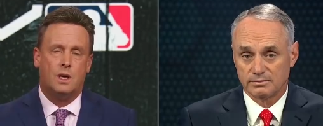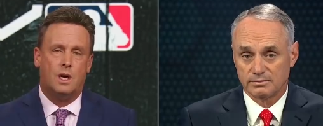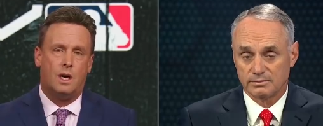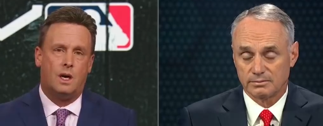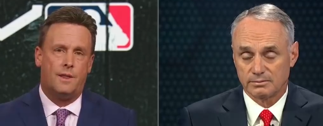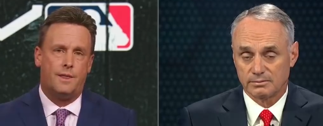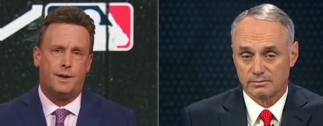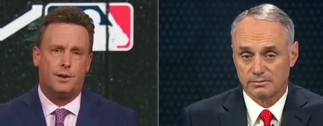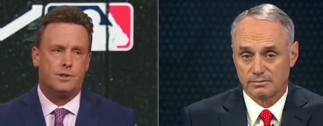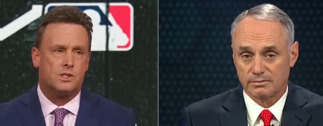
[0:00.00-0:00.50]

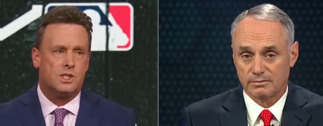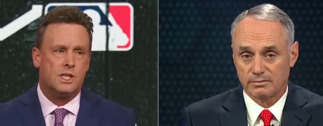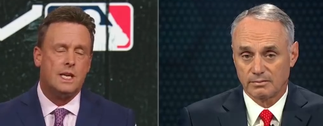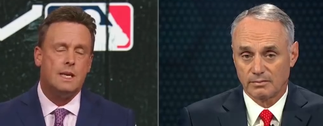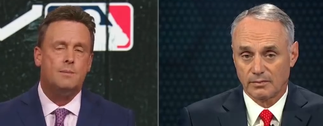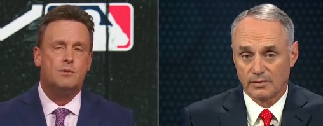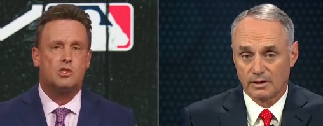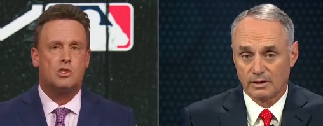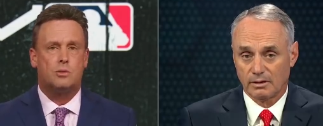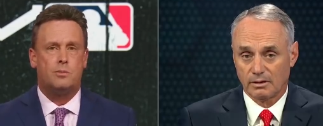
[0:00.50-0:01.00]
Speaker 1: uh, there
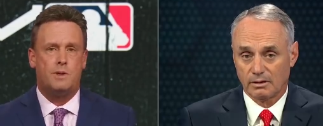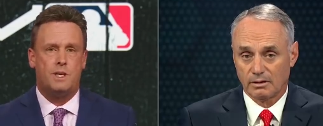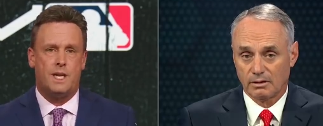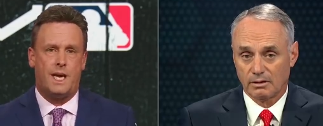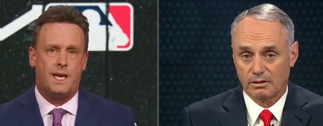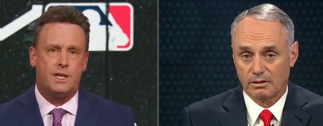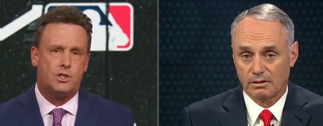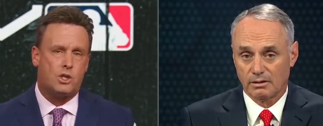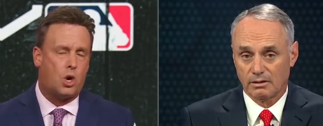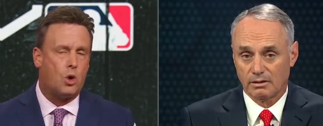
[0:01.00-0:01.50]
seems to be
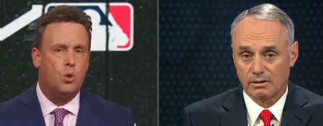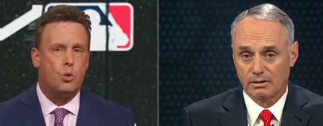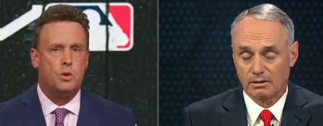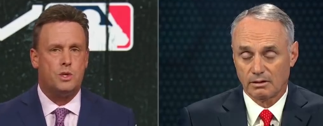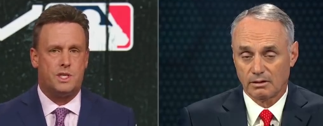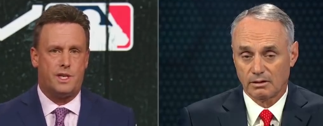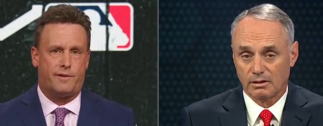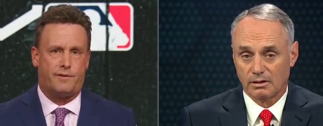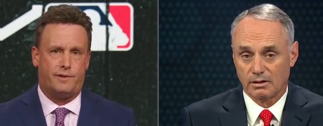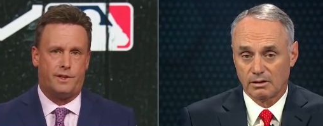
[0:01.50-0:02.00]
a tone
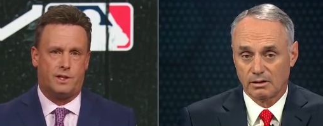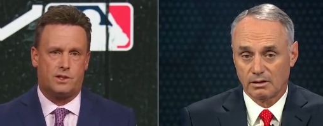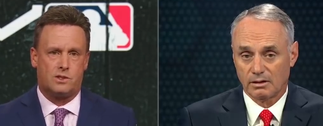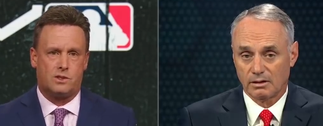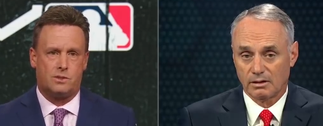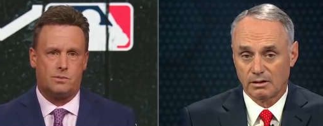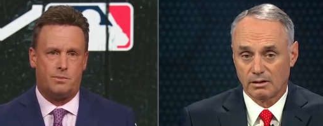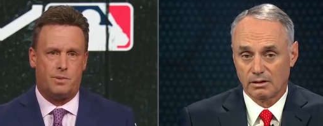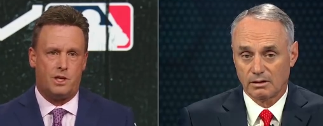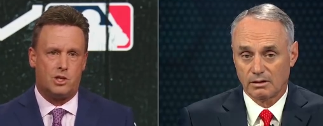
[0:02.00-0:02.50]

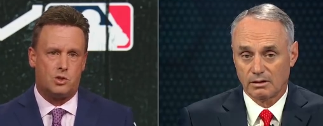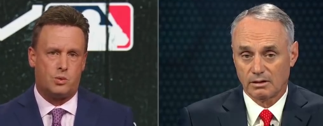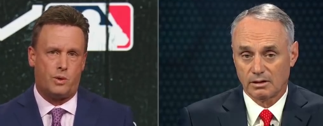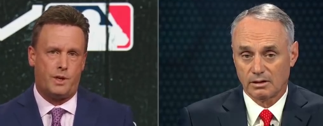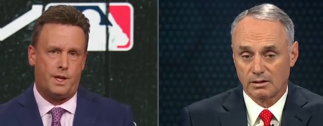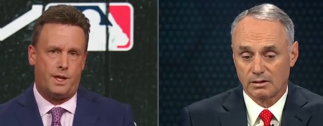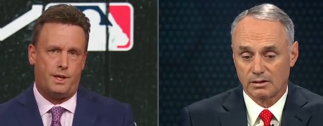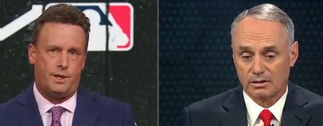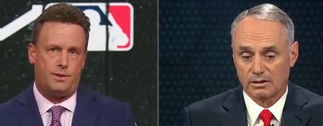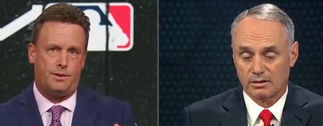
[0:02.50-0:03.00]
deafness
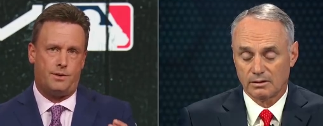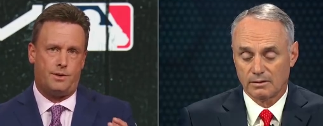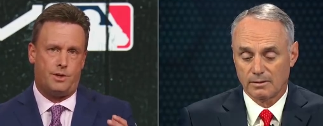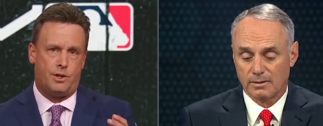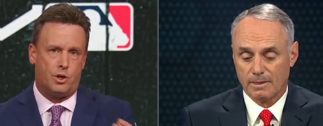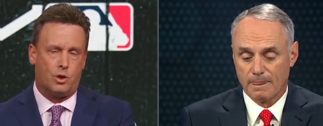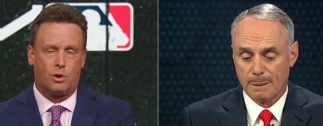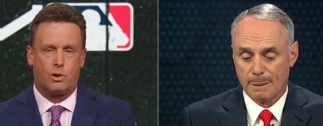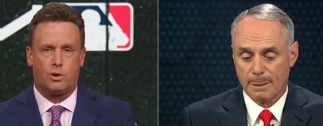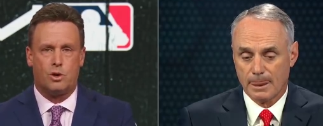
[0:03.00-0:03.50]
between
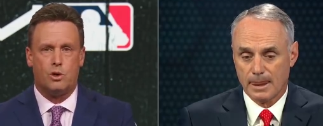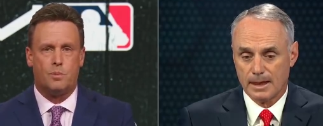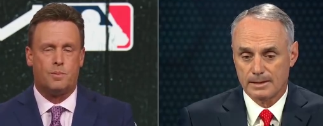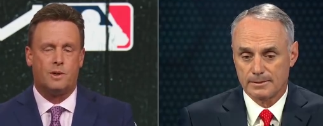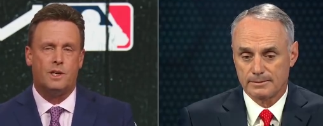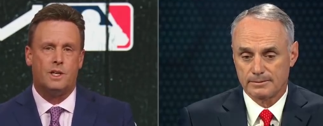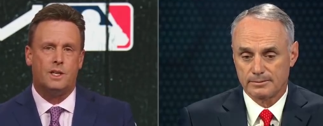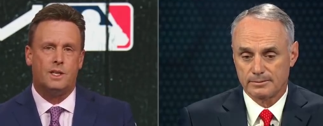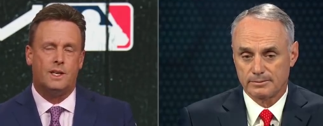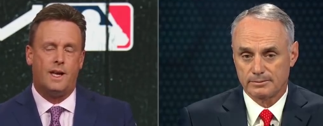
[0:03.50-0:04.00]
your group
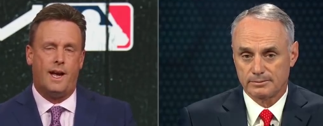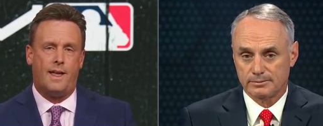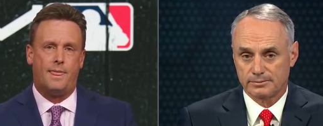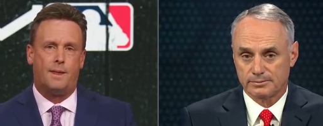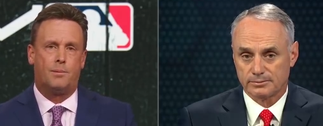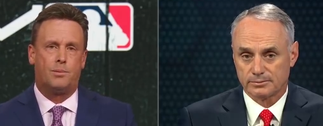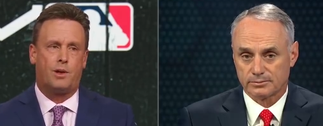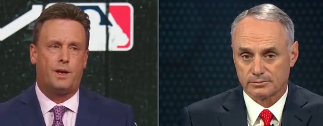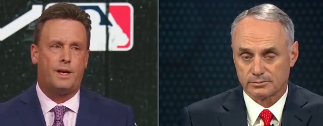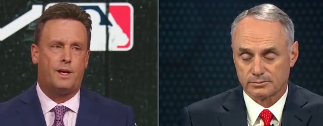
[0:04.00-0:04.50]
and
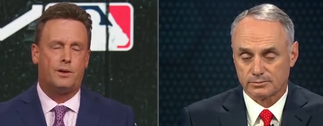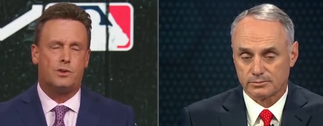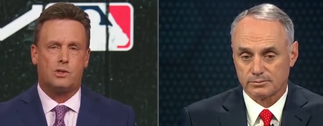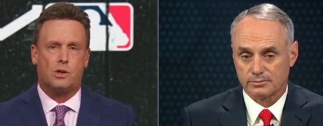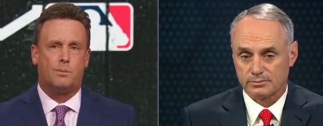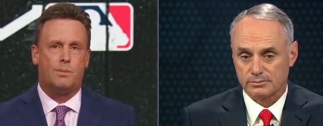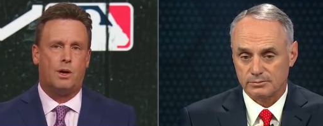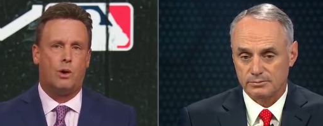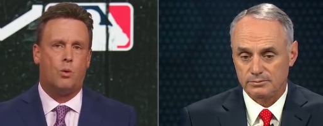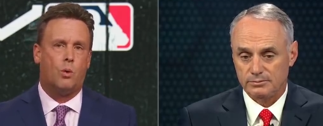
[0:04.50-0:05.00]
the players
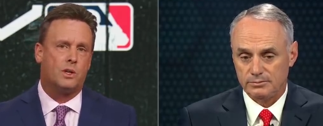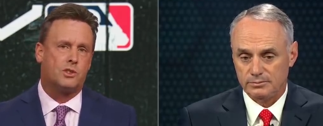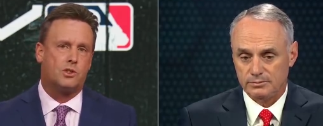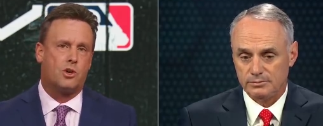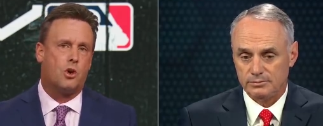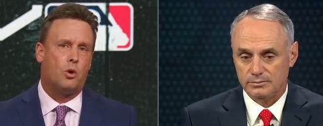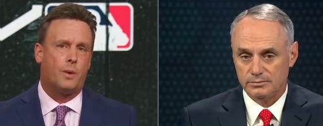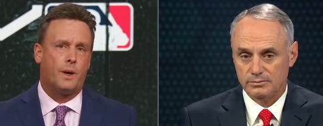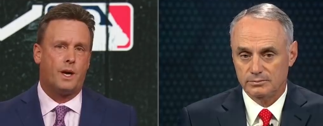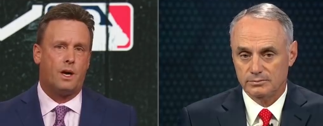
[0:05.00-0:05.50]
about what's
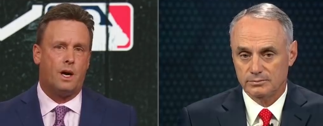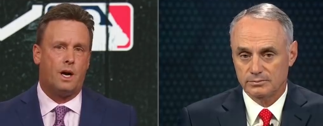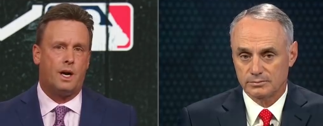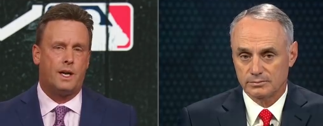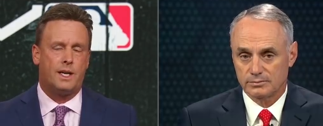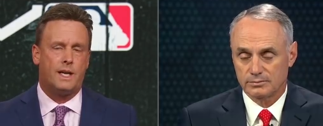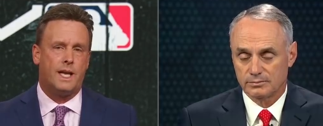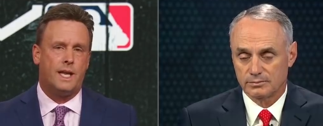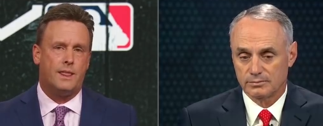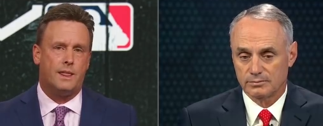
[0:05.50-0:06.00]
going
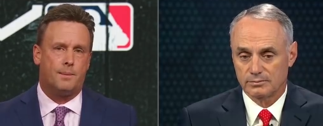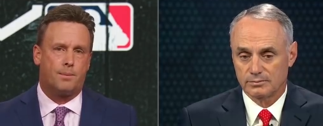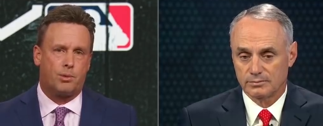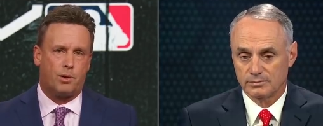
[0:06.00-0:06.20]
on in the